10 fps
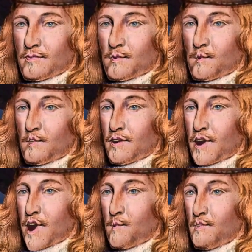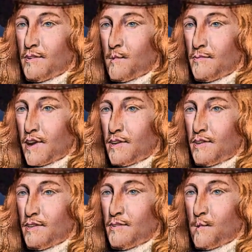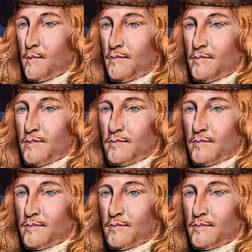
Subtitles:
Which authority requires you,